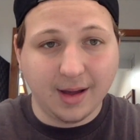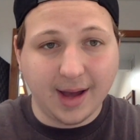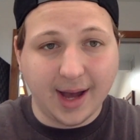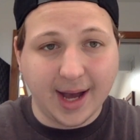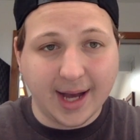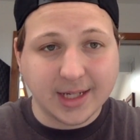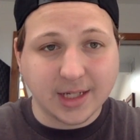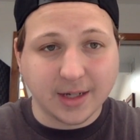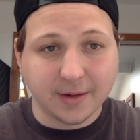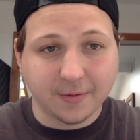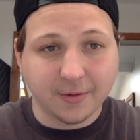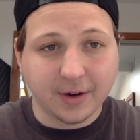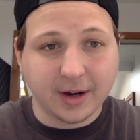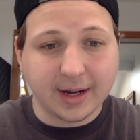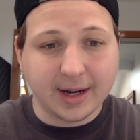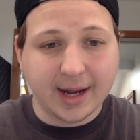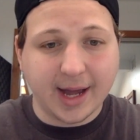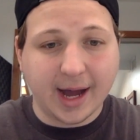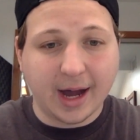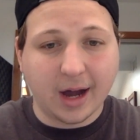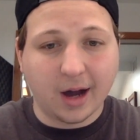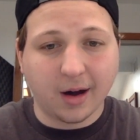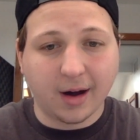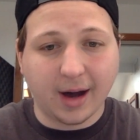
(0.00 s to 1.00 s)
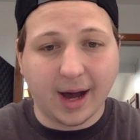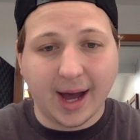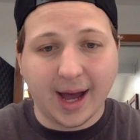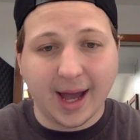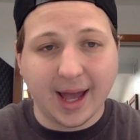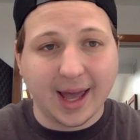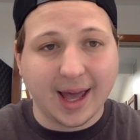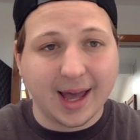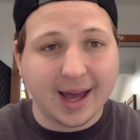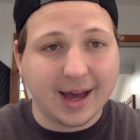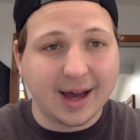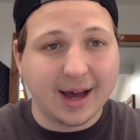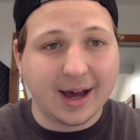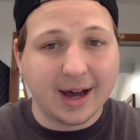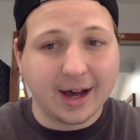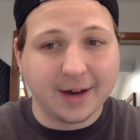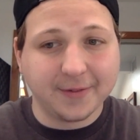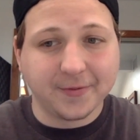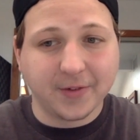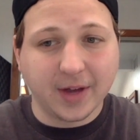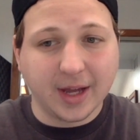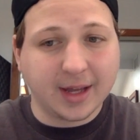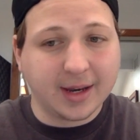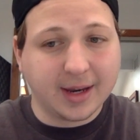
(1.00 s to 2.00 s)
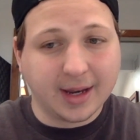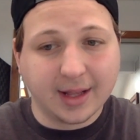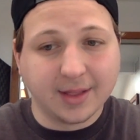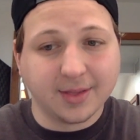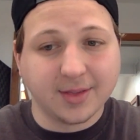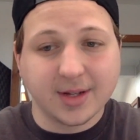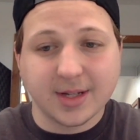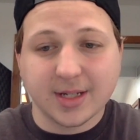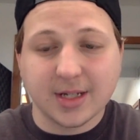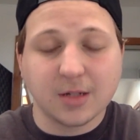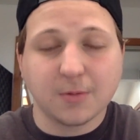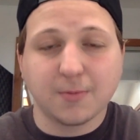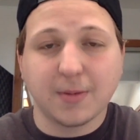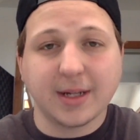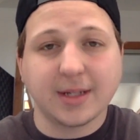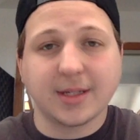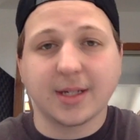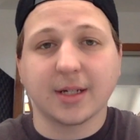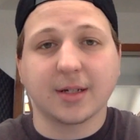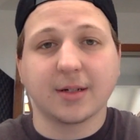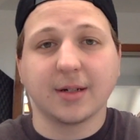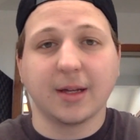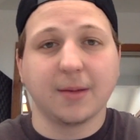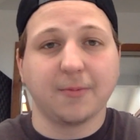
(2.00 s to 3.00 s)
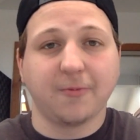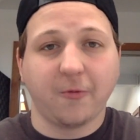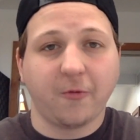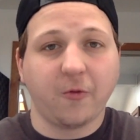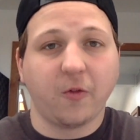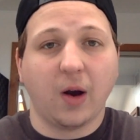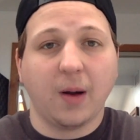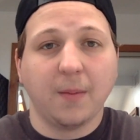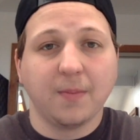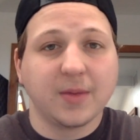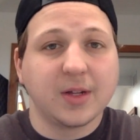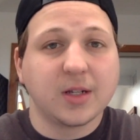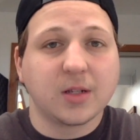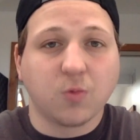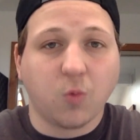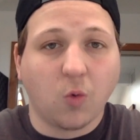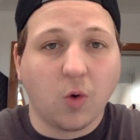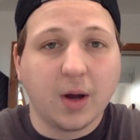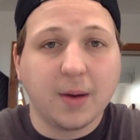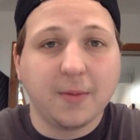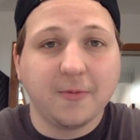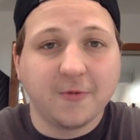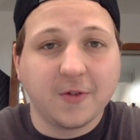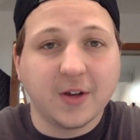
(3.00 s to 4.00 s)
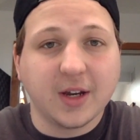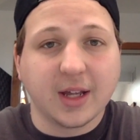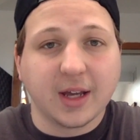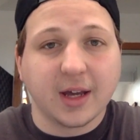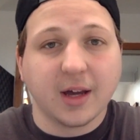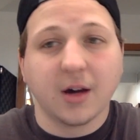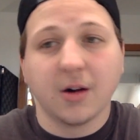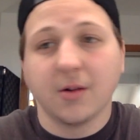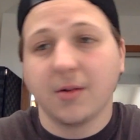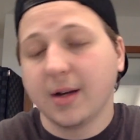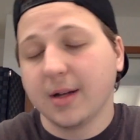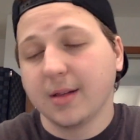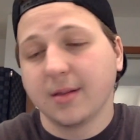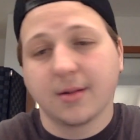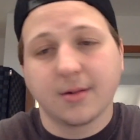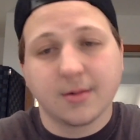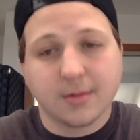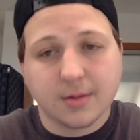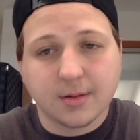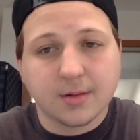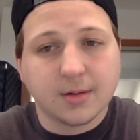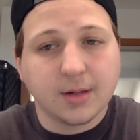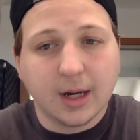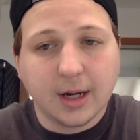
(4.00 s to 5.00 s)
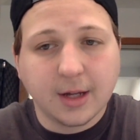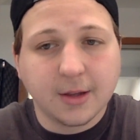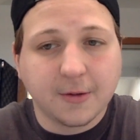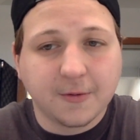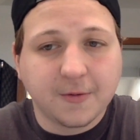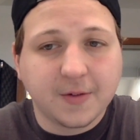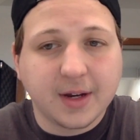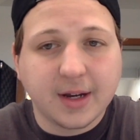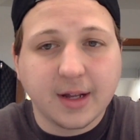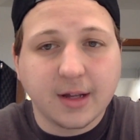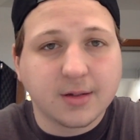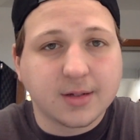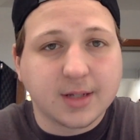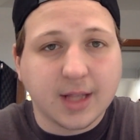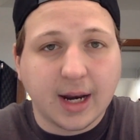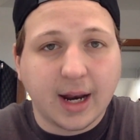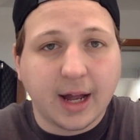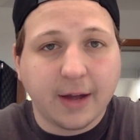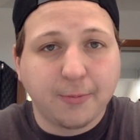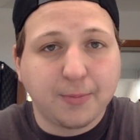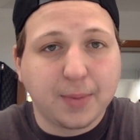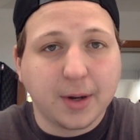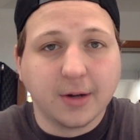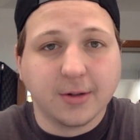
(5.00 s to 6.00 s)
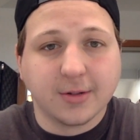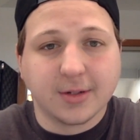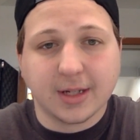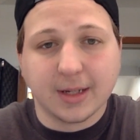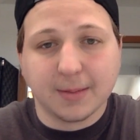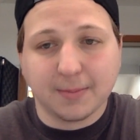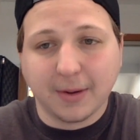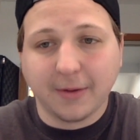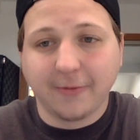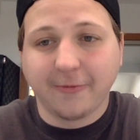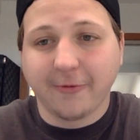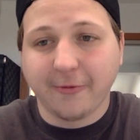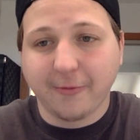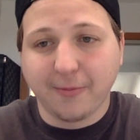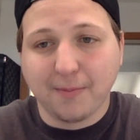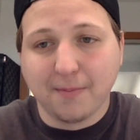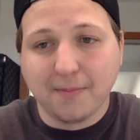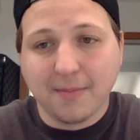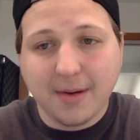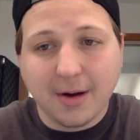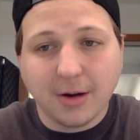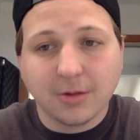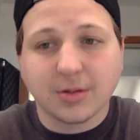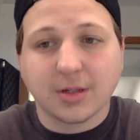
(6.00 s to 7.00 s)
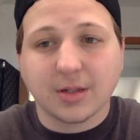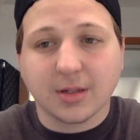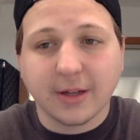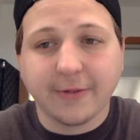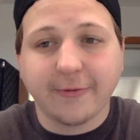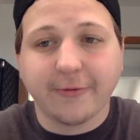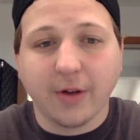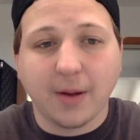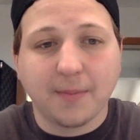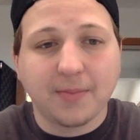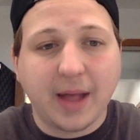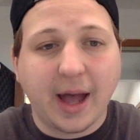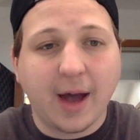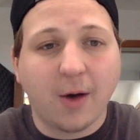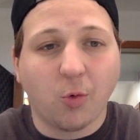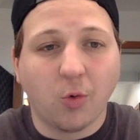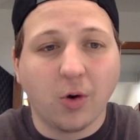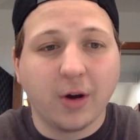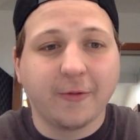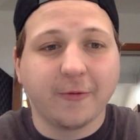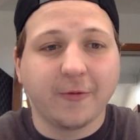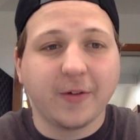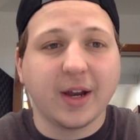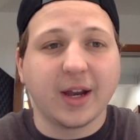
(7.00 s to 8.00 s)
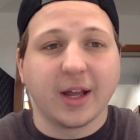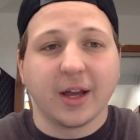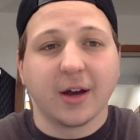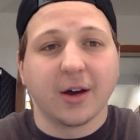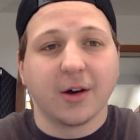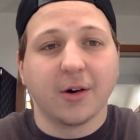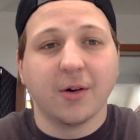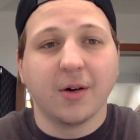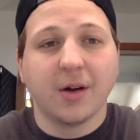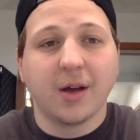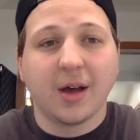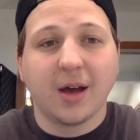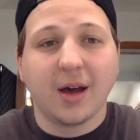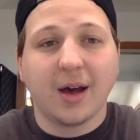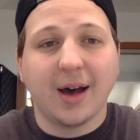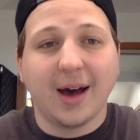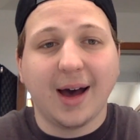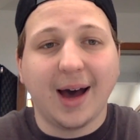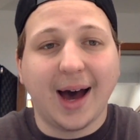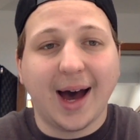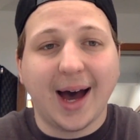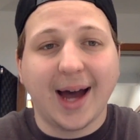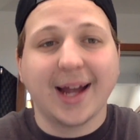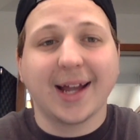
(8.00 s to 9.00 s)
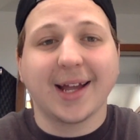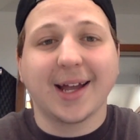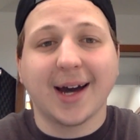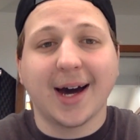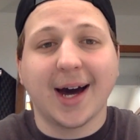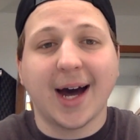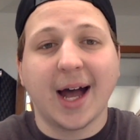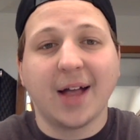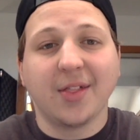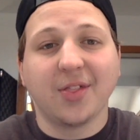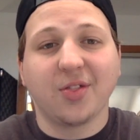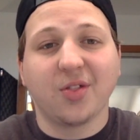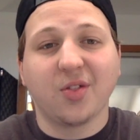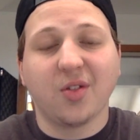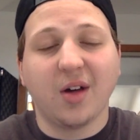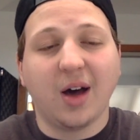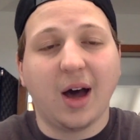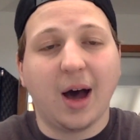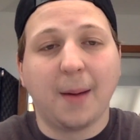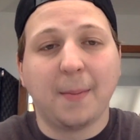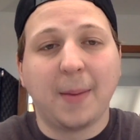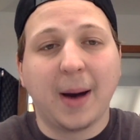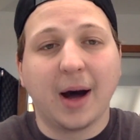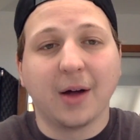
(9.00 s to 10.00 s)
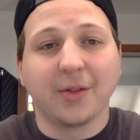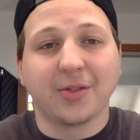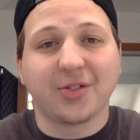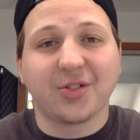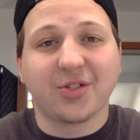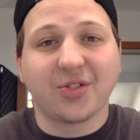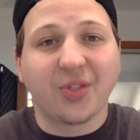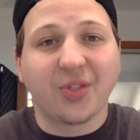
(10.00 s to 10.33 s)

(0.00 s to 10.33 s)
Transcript: As of right now, I have, and this is basically from this one video, and there's other videos that I've posted, but mostly from that one video, I got about